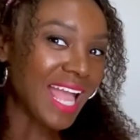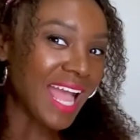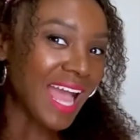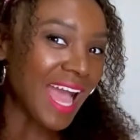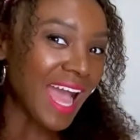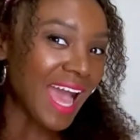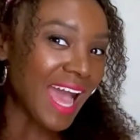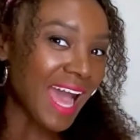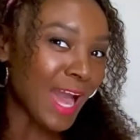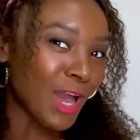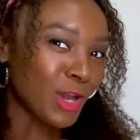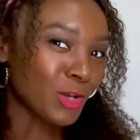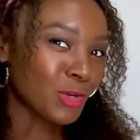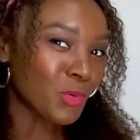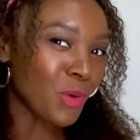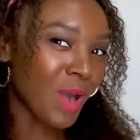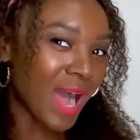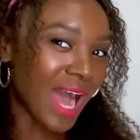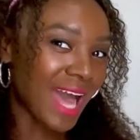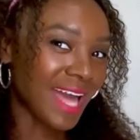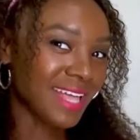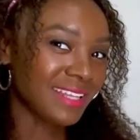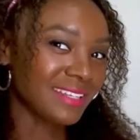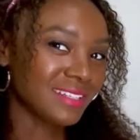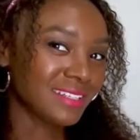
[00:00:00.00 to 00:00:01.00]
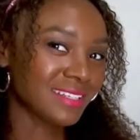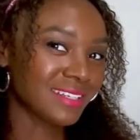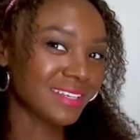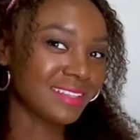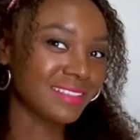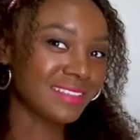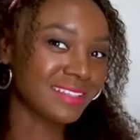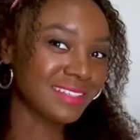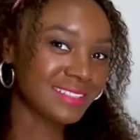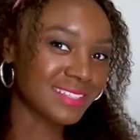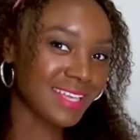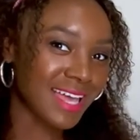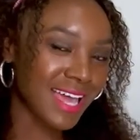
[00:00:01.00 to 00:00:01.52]
how do I look in
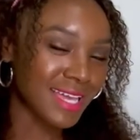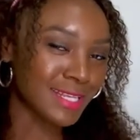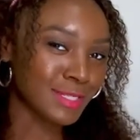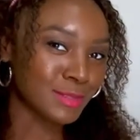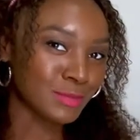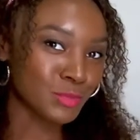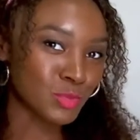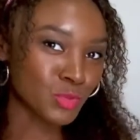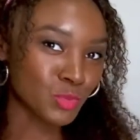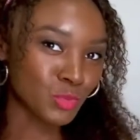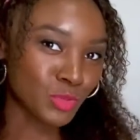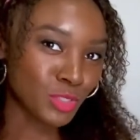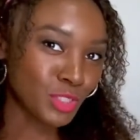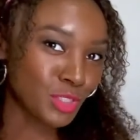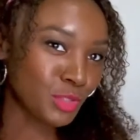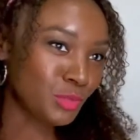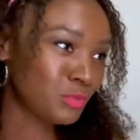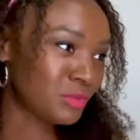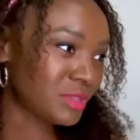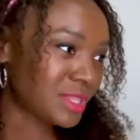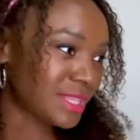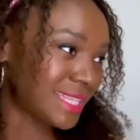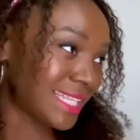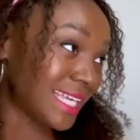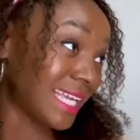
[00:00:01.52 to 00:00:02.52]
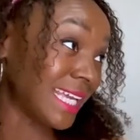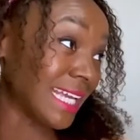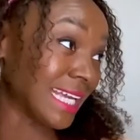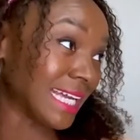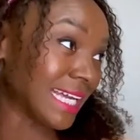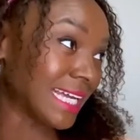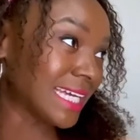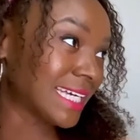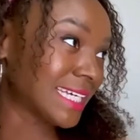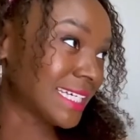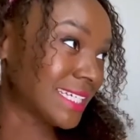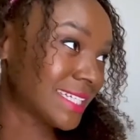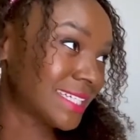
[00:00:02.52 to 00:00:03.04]
these items? What do you
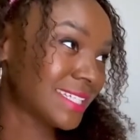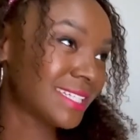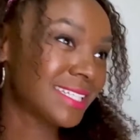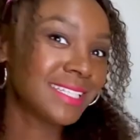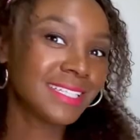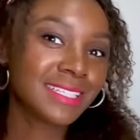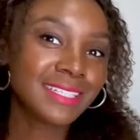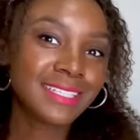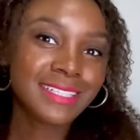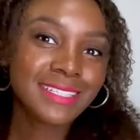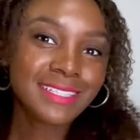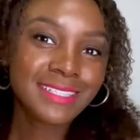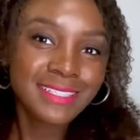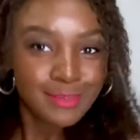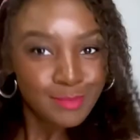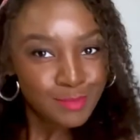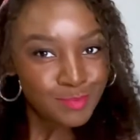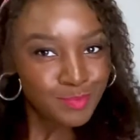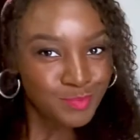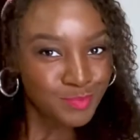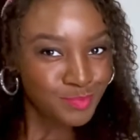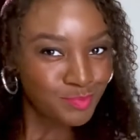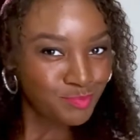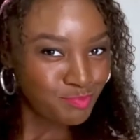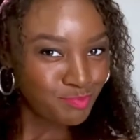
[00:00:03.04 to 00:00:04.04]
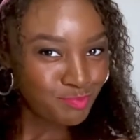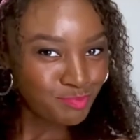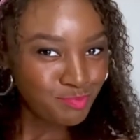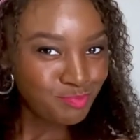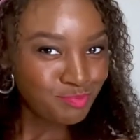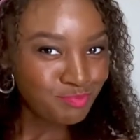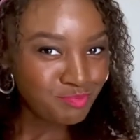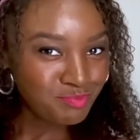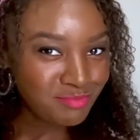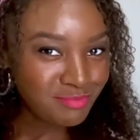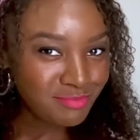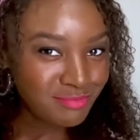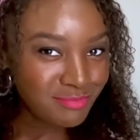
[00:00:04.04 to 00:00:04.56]
think?
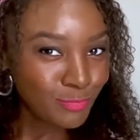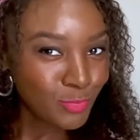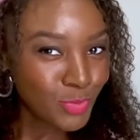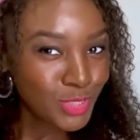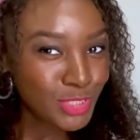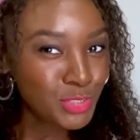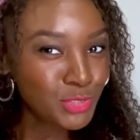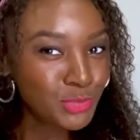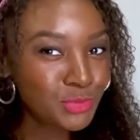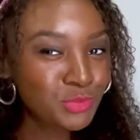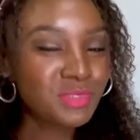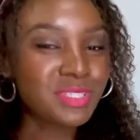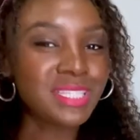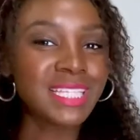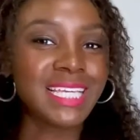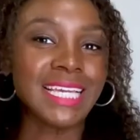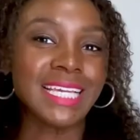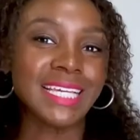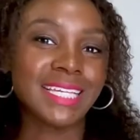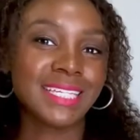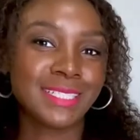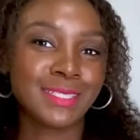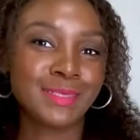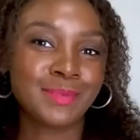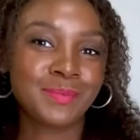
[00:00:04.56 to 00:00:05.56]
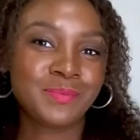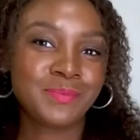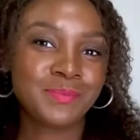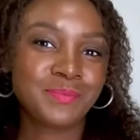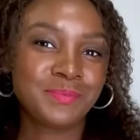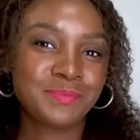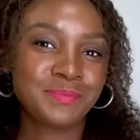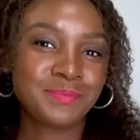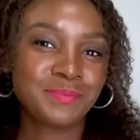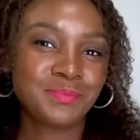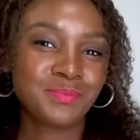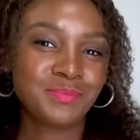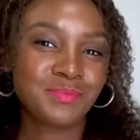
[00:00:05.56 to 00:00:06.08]
What do you think?
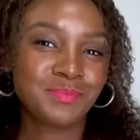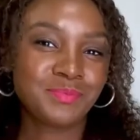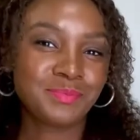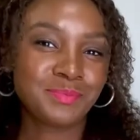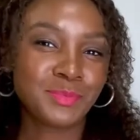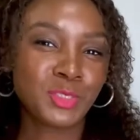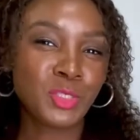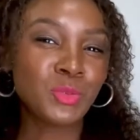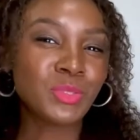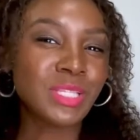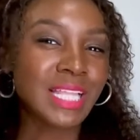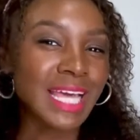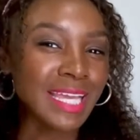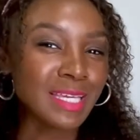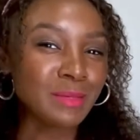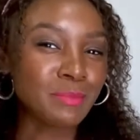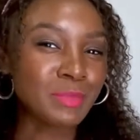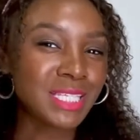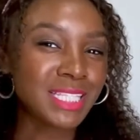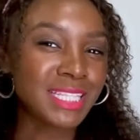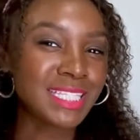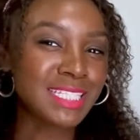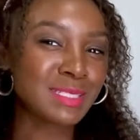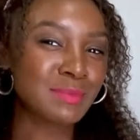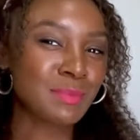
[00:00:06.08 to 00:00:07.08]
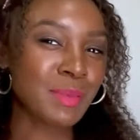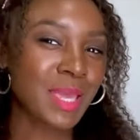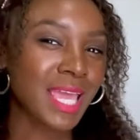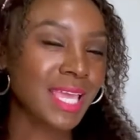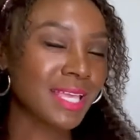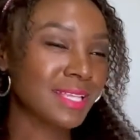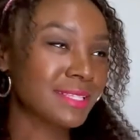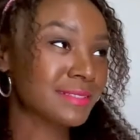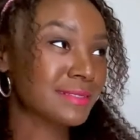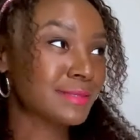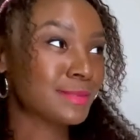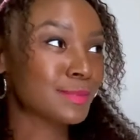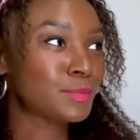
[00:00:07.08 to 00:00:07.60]
Do you like me in these
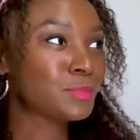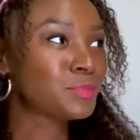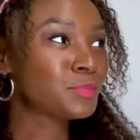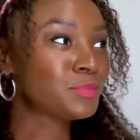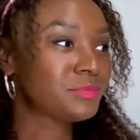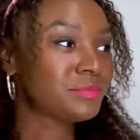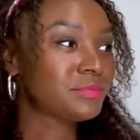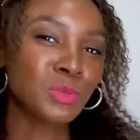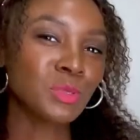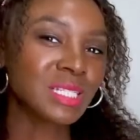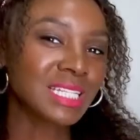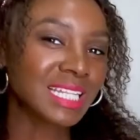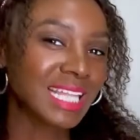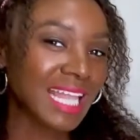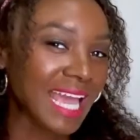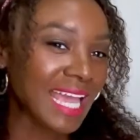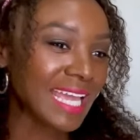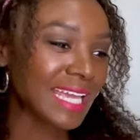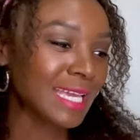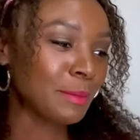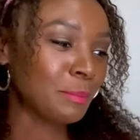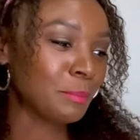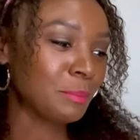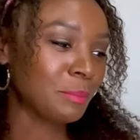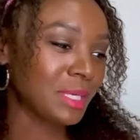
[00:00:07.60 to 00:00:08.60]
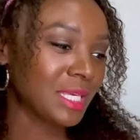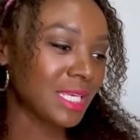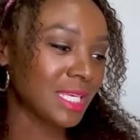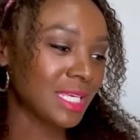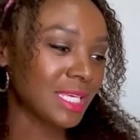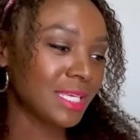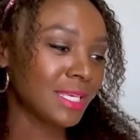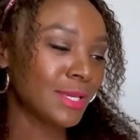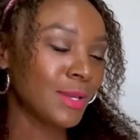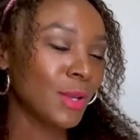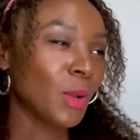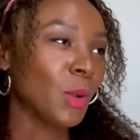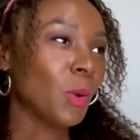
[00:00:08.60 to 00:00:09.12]
pants? You like
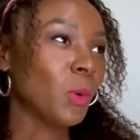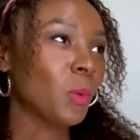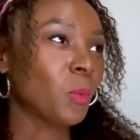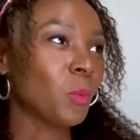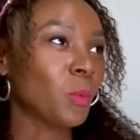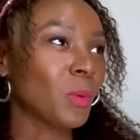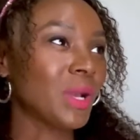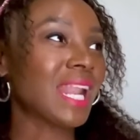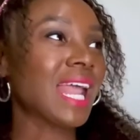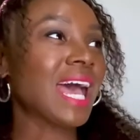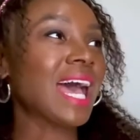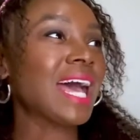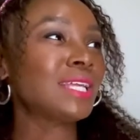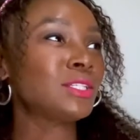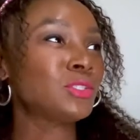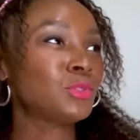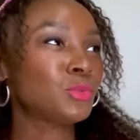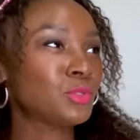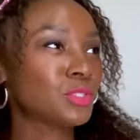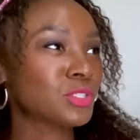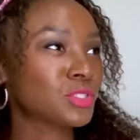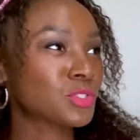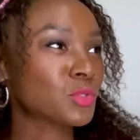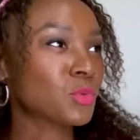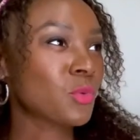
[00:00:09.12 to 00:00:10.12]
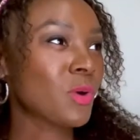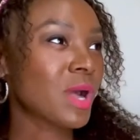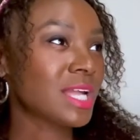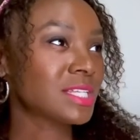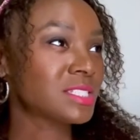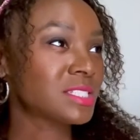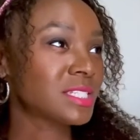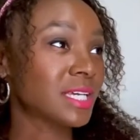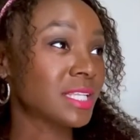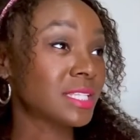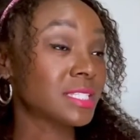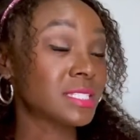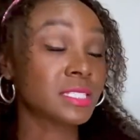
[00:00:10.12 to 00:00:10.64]
me when I do the squat
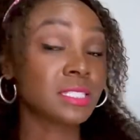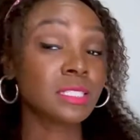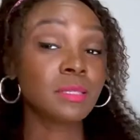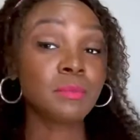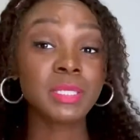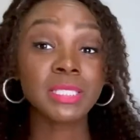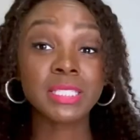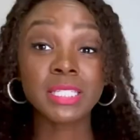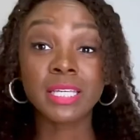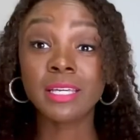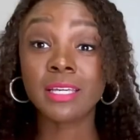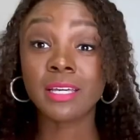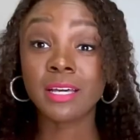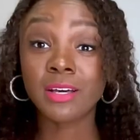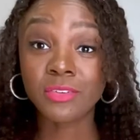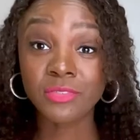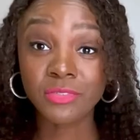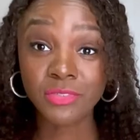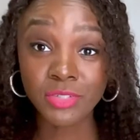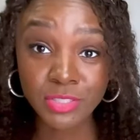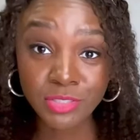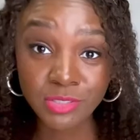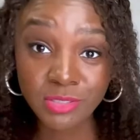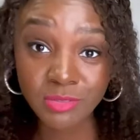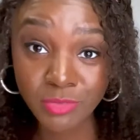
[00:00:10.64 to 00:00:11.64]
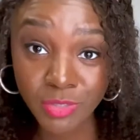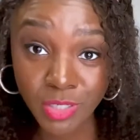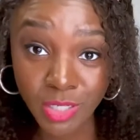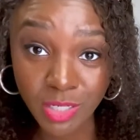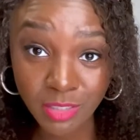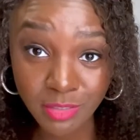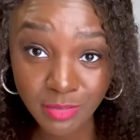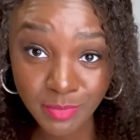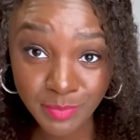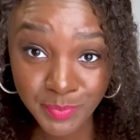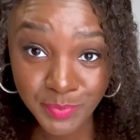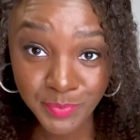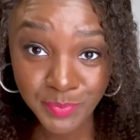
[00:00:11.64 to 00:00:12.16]
challenge? Let me tell y'all, first of all,
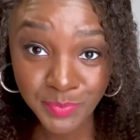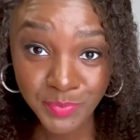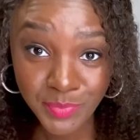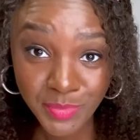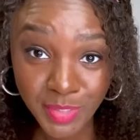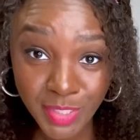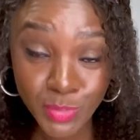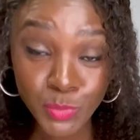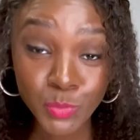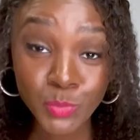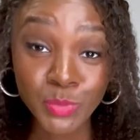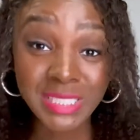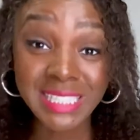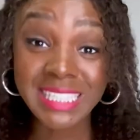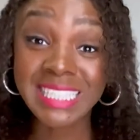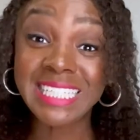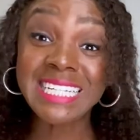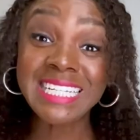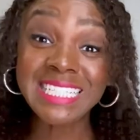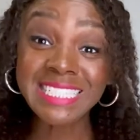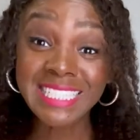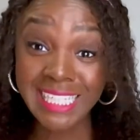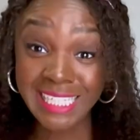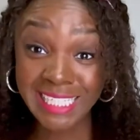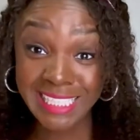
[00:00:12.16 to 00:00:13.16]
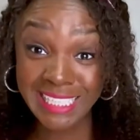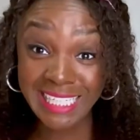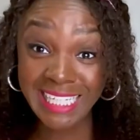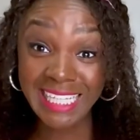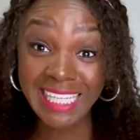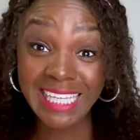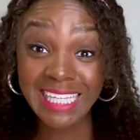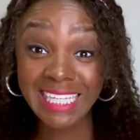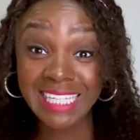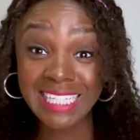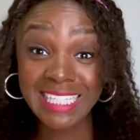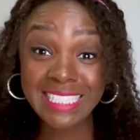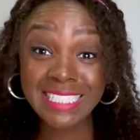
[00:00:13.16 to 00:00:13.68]
with these here
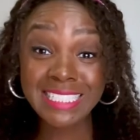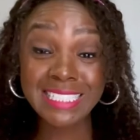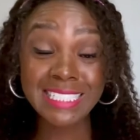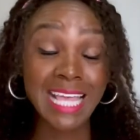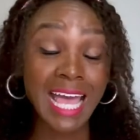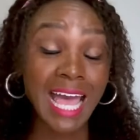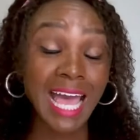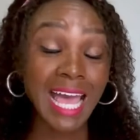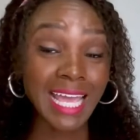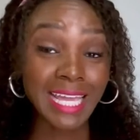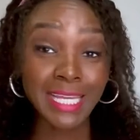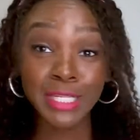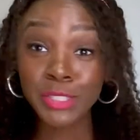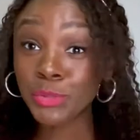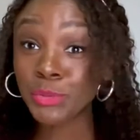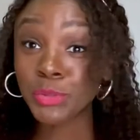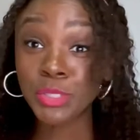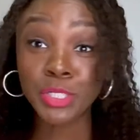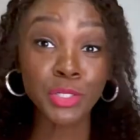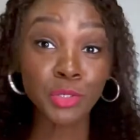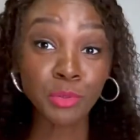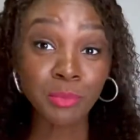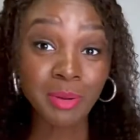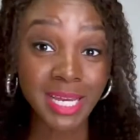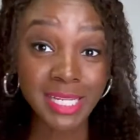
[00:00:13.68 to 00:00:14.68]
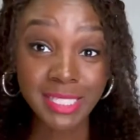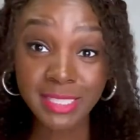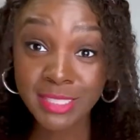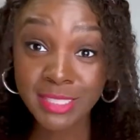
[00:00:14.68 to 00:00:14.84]
knees, I ain't doing nobody